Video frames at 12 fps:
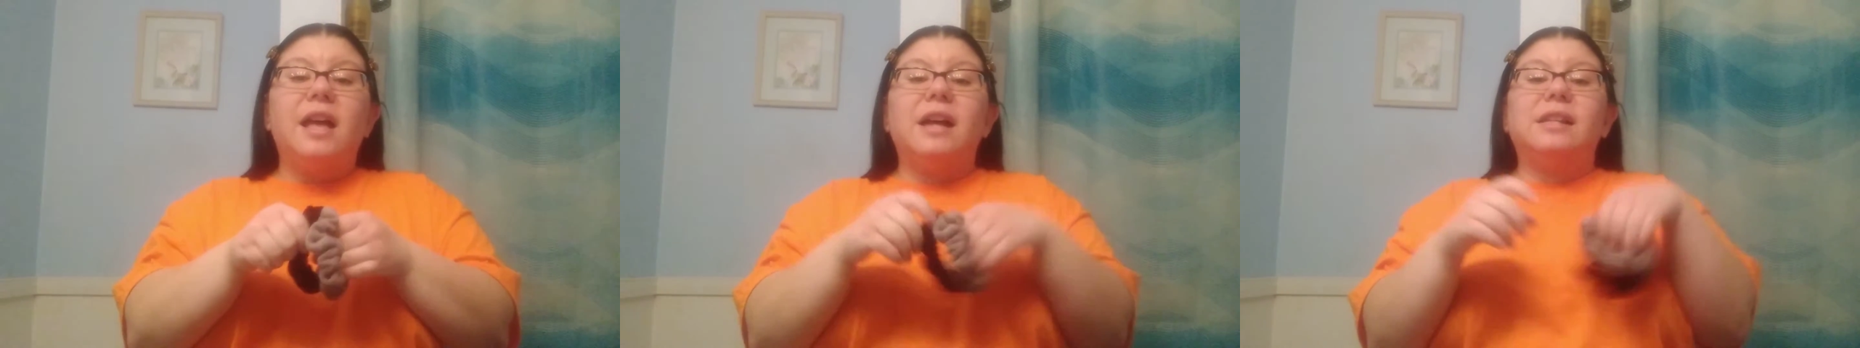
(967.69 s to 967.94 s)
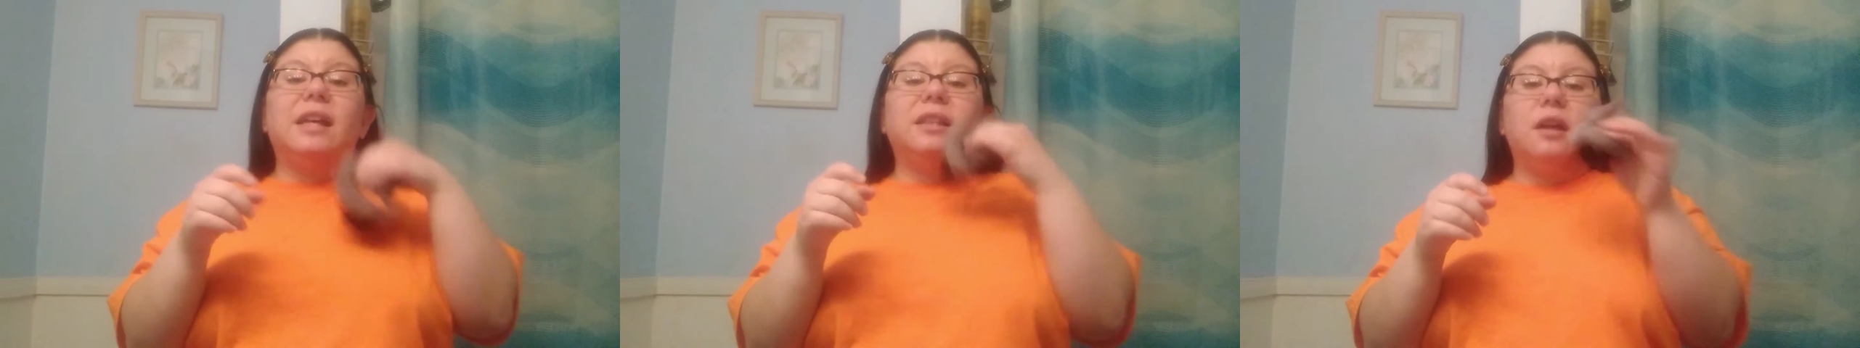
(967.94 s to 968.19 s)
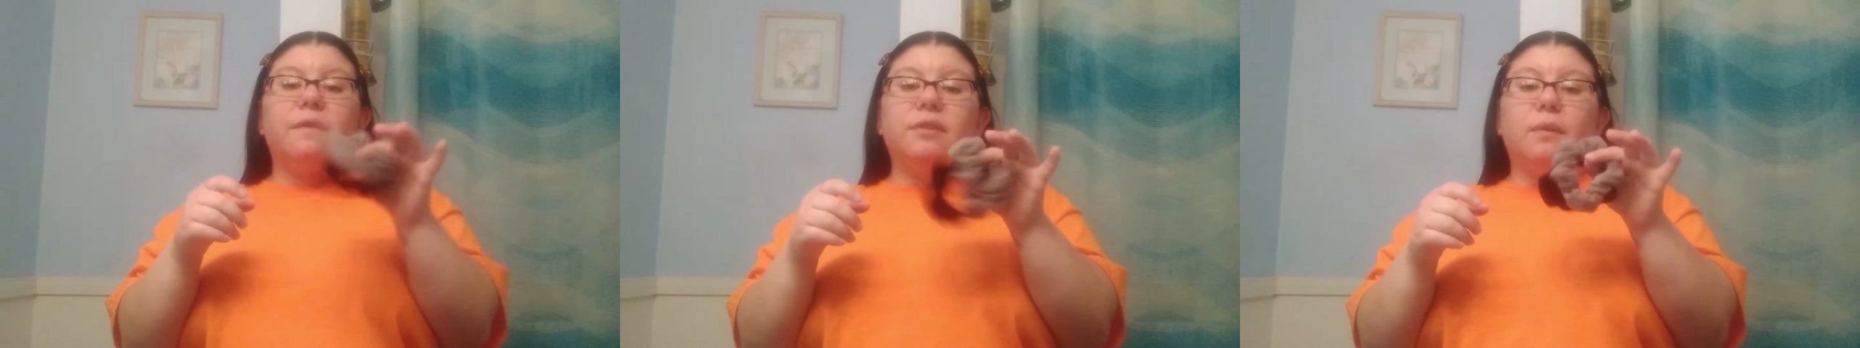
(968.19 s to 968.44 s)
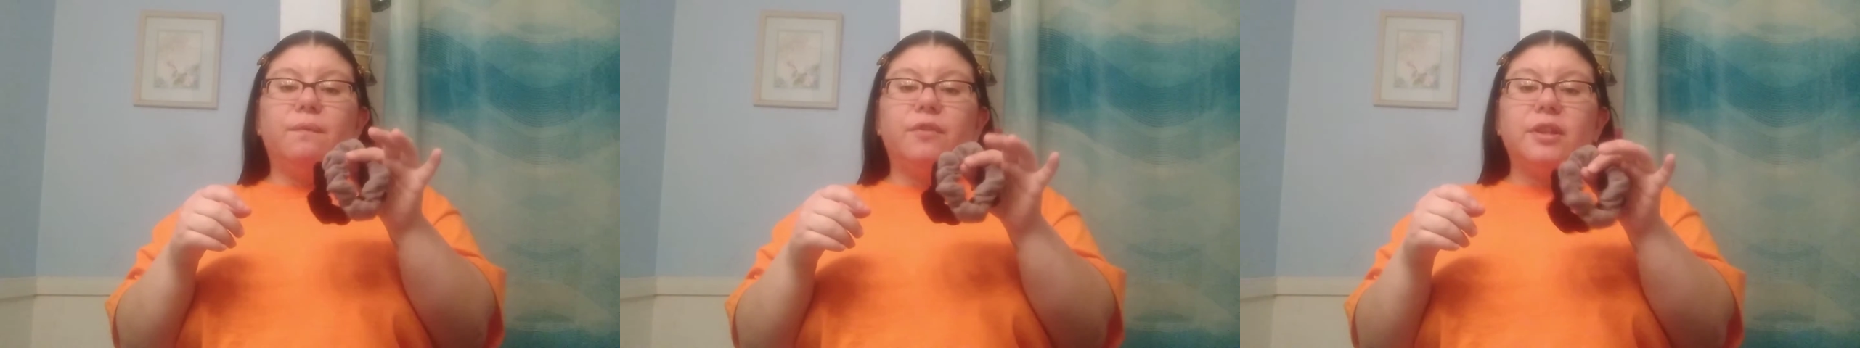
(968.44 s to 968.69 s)
and I love
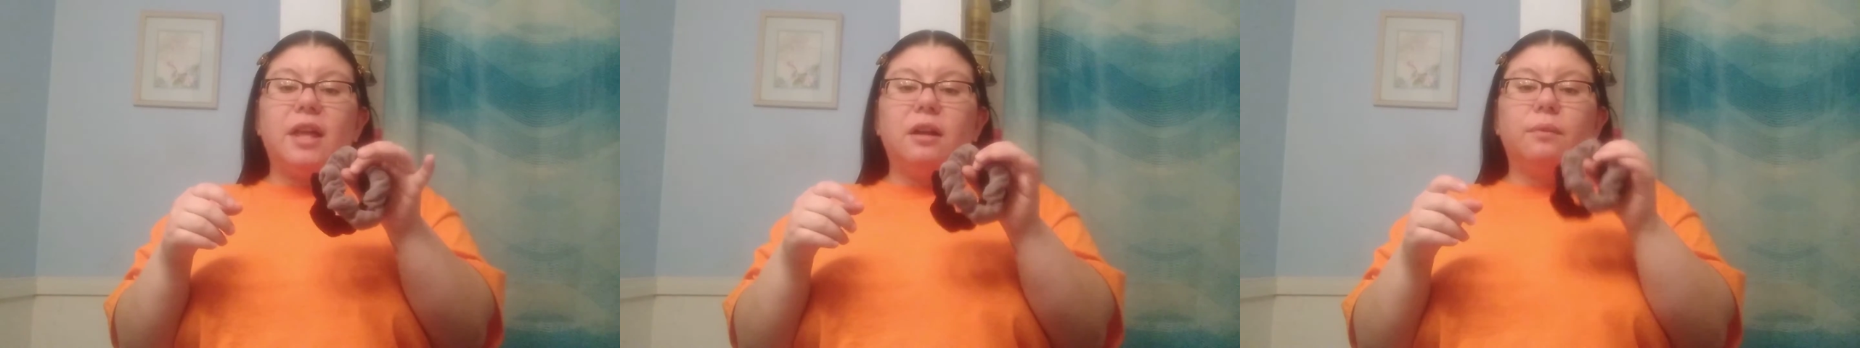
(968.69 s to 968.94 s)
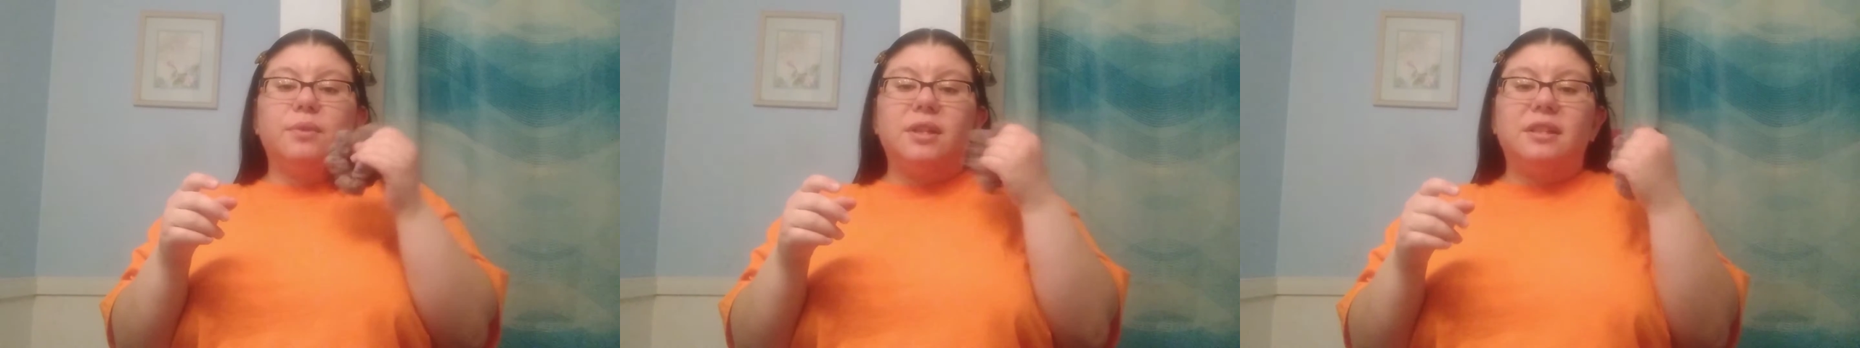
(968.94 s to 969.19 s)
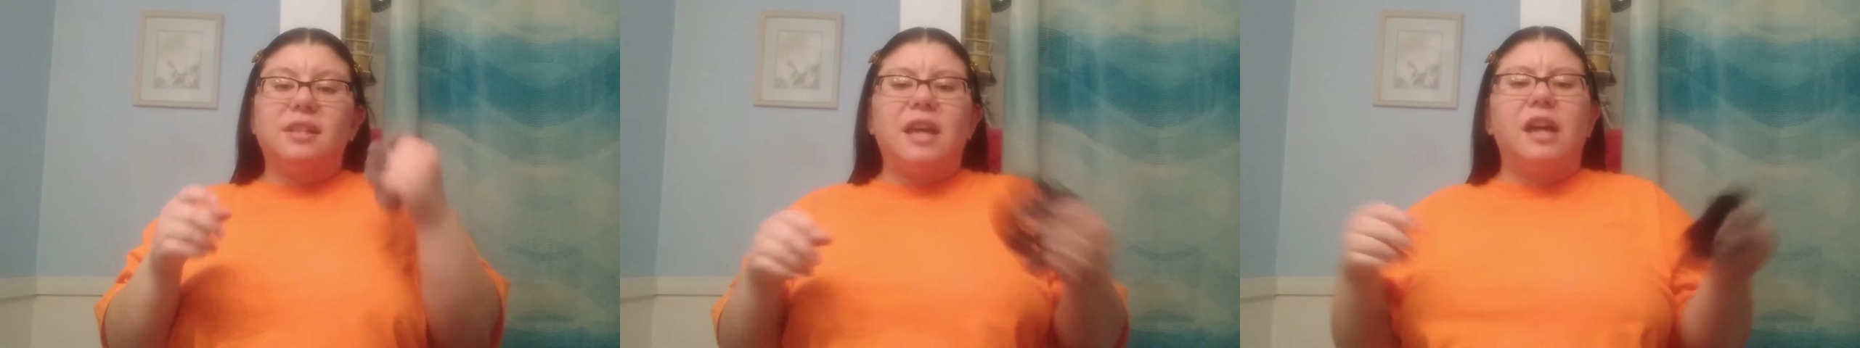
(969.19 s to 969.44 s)
them for that reason.